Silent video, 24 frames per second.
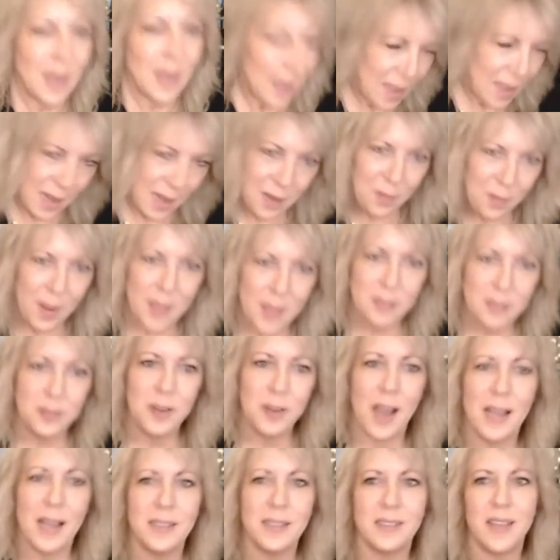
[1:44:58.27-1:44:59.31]
Anyways, you
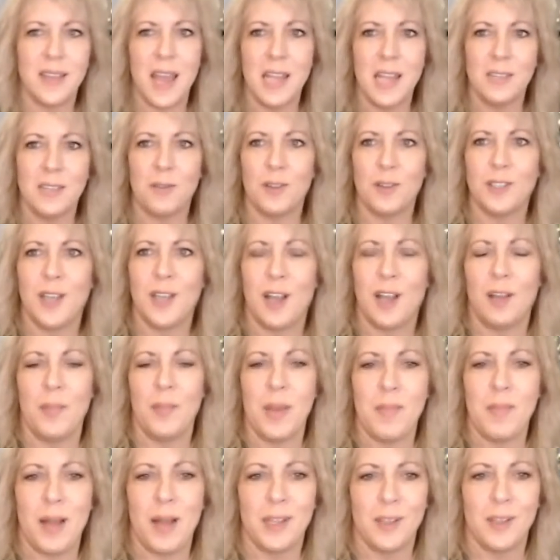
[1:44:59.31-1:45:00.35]
guys, thanks for telling
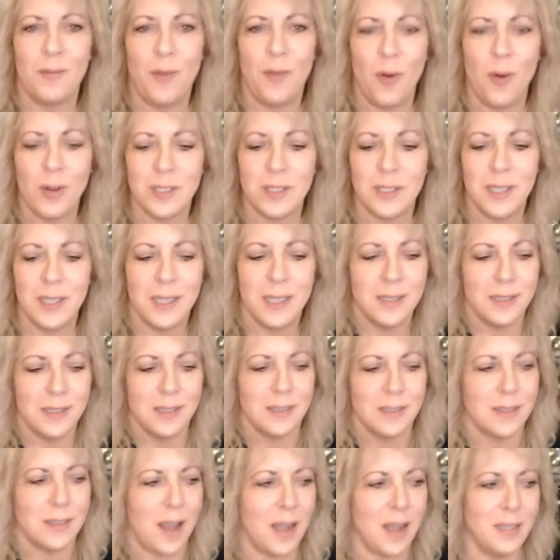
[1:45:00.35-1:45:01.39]
me about the four
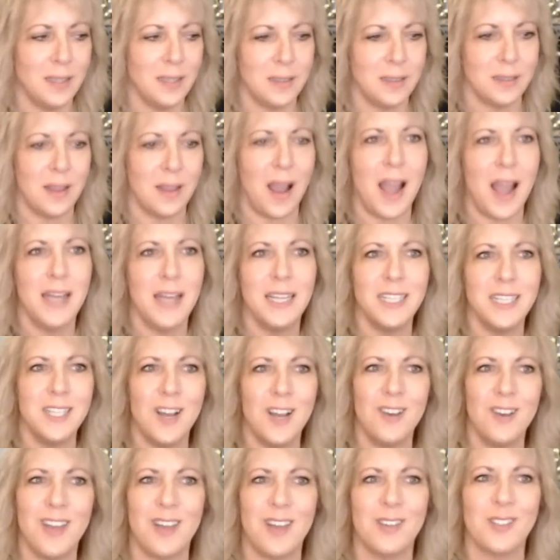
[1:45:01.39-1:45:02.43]
sixes. I just I didn't
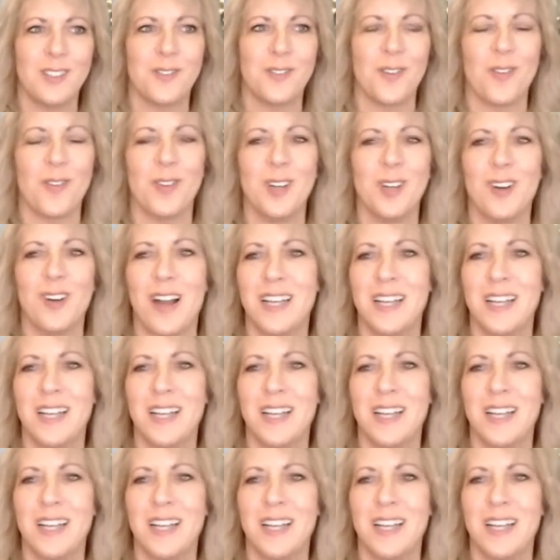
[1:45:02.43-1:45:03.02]
know that was for real.